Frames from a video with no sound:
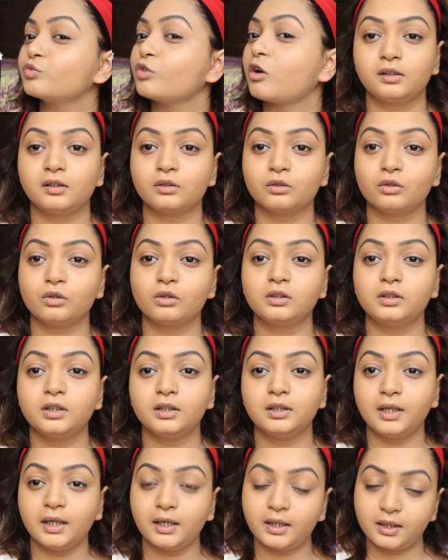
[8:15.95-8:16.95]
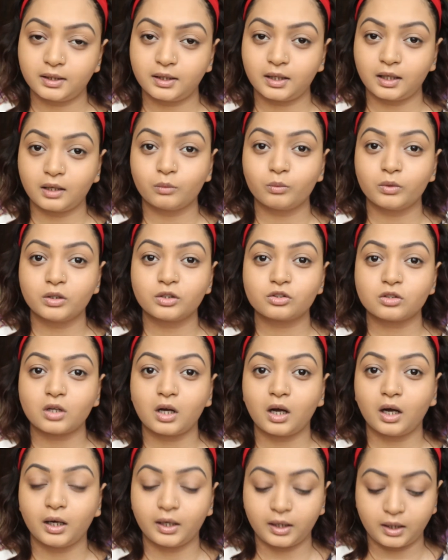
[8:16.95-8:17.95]
So the next thing which
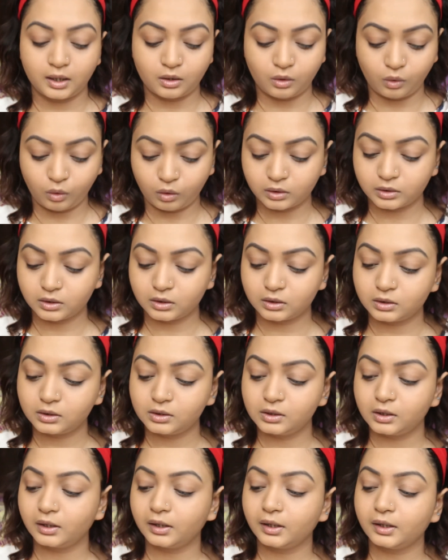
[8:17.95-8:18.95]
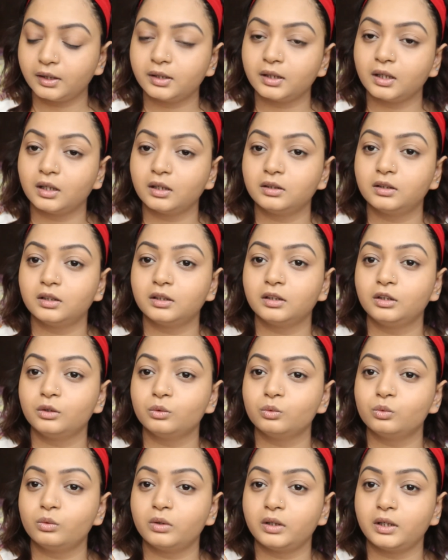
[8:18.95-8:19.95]
I ordered is the
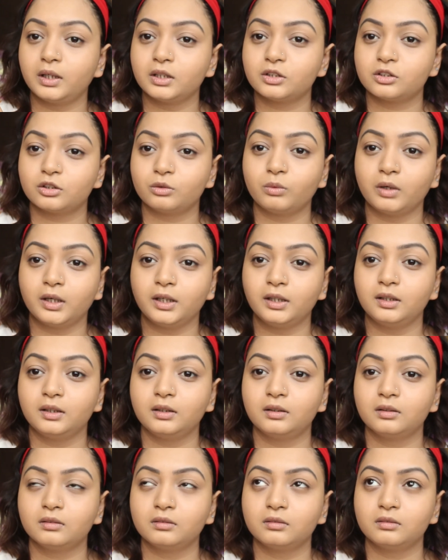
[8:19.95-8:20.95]
new Age Rewind.